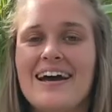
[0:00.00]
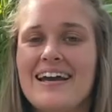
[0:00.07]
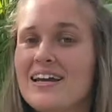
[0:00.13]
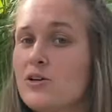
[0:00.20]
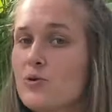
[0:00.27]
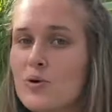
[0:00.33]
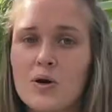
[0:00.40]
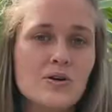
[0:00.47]

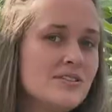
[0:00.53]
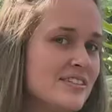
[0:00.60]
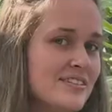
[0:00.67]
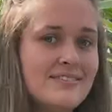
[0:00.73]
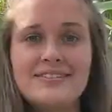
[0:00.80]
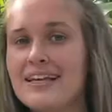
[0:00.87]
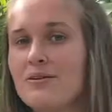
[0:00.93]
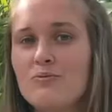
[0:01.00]
It grows the
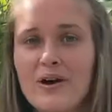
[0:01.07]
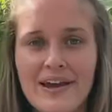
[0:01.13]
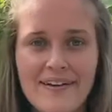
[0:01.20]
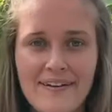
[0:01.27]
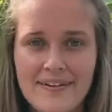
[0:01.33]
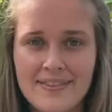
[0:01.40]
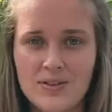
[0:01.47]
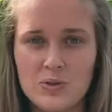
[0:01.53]
same way
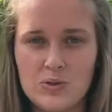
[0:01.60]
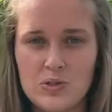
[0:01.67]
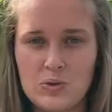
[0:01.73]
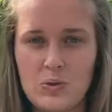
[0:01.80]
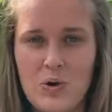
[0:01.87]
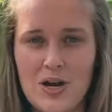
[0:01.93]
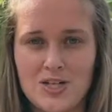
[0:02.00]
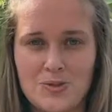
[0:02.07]
on those
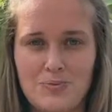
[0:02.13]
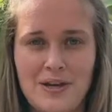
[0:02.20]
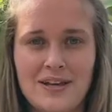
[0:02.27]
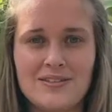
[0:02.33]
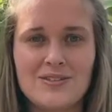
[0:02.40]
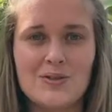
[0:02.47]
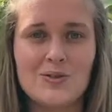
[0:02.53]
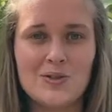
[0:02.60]
squash
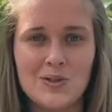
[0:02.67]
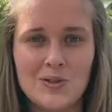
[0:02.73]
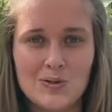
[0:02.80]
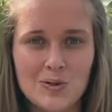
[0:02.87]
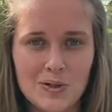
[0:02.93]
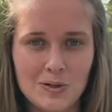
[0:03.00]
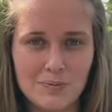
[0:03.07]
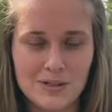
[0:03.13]
plants or the
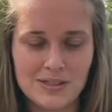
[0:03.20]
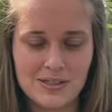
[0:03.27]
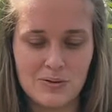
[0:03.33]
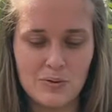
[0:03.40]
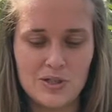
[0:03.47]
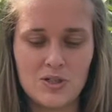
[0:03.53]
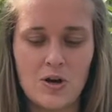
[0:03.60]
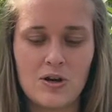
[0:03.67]
cucurbits that
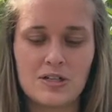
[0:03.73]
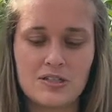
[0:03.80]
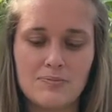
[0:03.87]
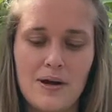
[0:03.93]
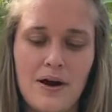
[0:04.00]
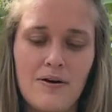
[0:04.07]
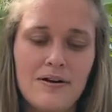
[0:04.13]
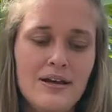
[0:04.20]
we talked
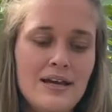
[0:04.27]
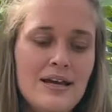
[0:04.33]
about.